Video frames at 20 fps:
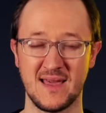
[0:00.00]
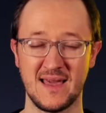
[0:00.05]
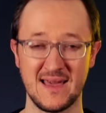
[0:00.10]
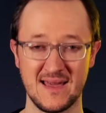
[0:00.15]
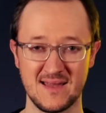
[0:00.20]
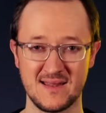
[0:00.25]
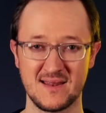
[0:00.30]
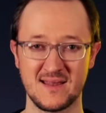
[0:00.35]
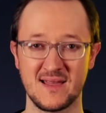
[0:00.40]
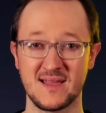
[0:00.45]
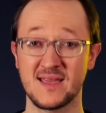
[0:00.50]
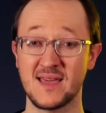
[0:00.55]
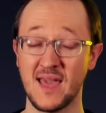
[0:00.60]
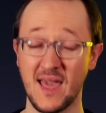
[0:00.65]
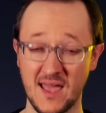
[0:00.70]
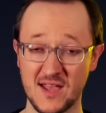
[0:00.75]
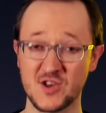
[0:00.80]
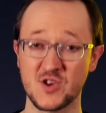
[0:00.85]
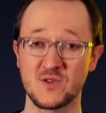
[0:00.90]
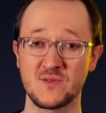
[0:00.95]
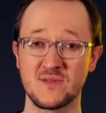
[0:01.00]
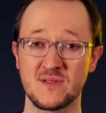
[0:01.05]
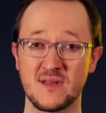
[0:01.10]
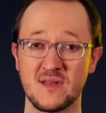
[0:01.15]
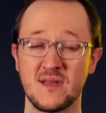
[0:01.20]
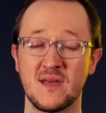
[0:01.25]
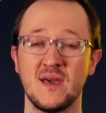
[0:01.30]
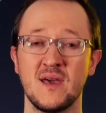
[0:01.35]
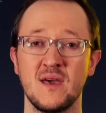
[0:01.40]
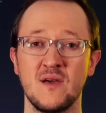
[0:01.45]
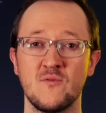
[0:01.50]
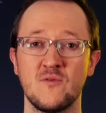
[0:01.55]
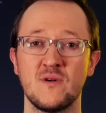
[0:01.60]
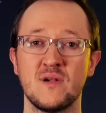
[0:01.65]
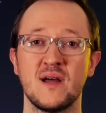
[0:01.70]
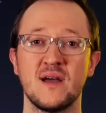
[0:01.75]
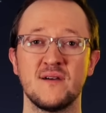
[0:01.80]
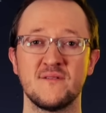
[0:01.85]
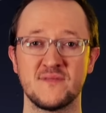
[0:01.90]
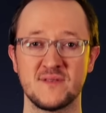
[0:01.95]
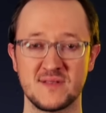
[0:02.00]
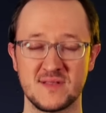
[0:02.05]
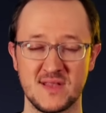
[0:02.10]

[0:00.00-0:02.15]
and occasionally we'll have